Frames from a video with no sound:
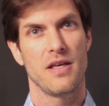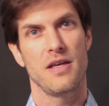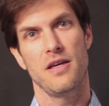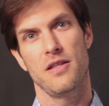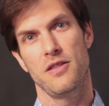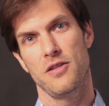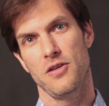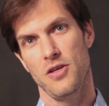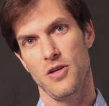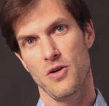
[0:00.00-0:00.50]

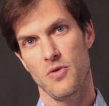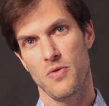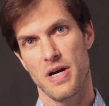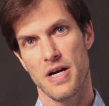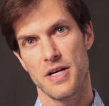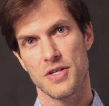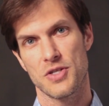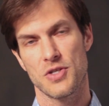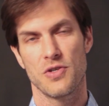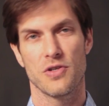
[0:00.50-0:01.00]
In the
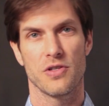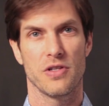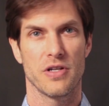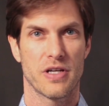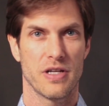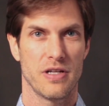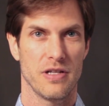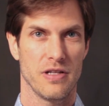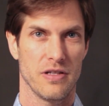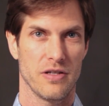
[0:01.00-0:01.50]
US, you're
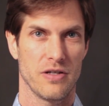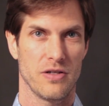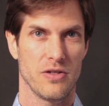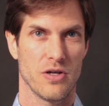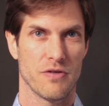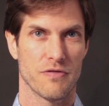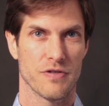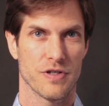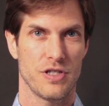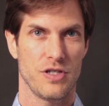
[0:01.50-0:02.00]
looking at a little
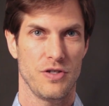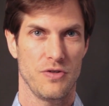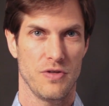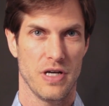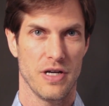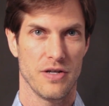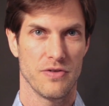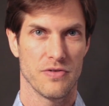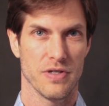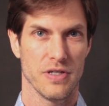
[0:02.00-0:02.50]
over
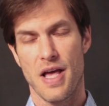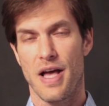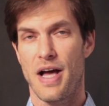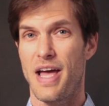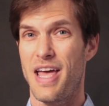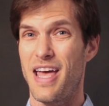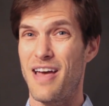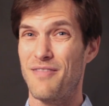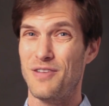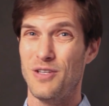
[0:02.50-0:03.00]
200. I
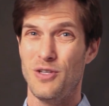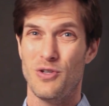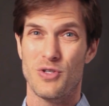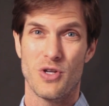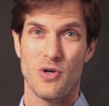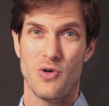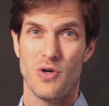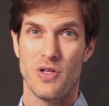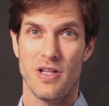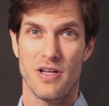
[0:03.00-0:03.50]
haven't used
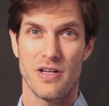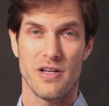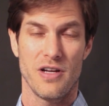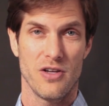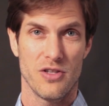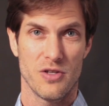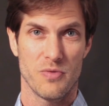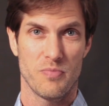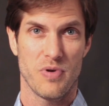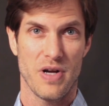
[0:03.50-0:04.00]
a whole lot of
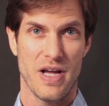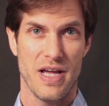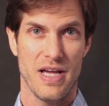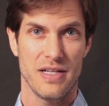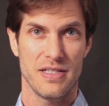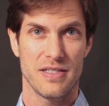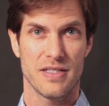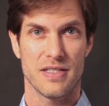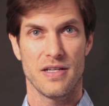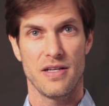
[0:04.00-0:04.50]
other
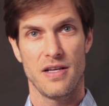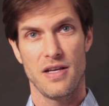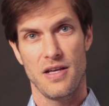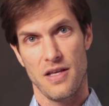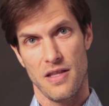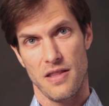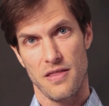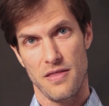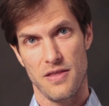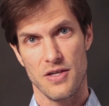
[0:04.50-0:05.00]
brands.
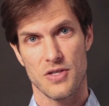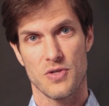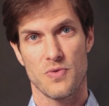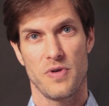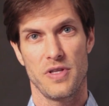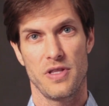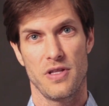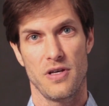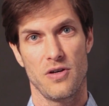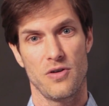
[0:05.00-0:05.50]
This
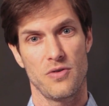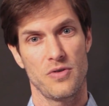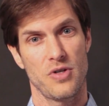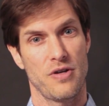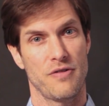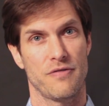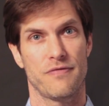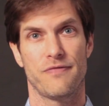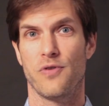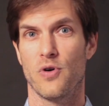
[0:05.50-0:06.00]
one though,
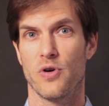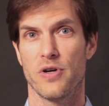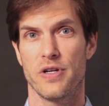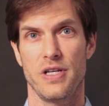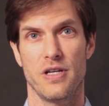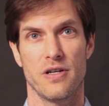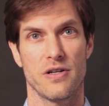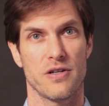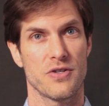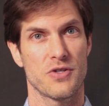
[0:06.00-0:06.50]
4
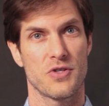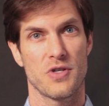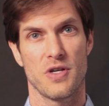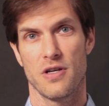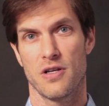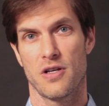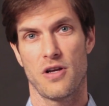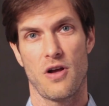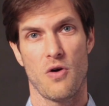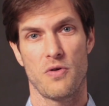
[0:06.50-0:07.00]
years,
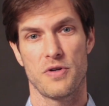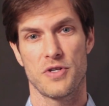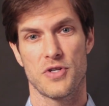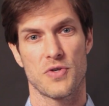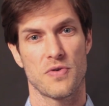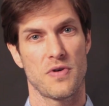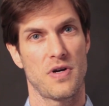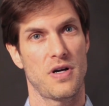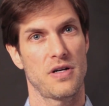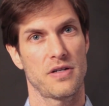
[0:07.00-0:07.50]
going
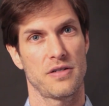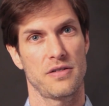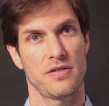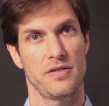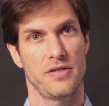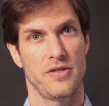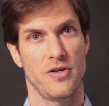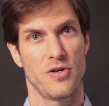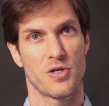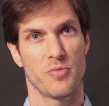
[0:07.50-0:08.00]
strong,
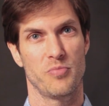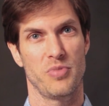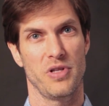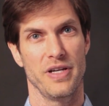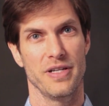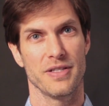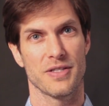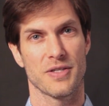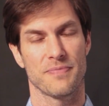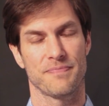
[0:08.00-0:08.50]
no
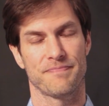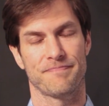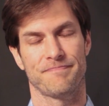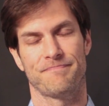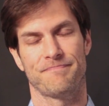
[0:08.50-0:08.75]
complaints.